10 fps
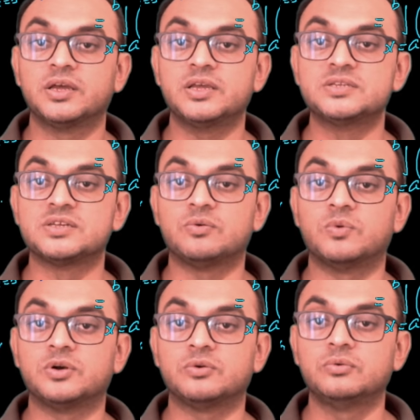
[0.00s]
is
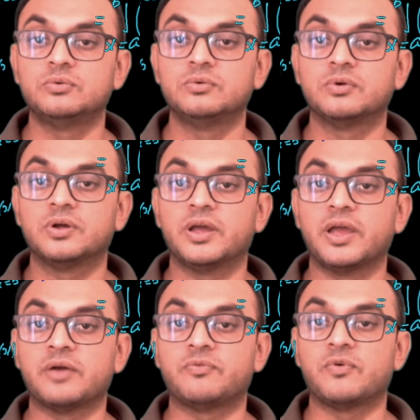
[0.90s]
equal to
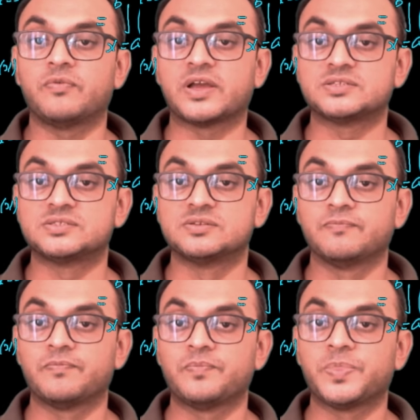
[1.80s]
f of x.